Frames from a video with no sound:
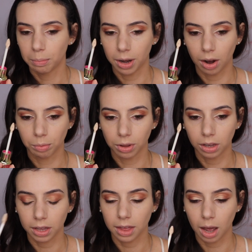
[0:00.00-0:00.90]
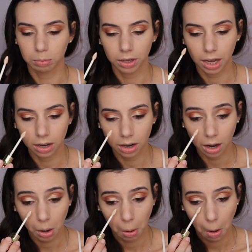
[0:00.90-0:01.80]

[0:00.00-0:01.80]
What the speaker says: But I really like the applicator,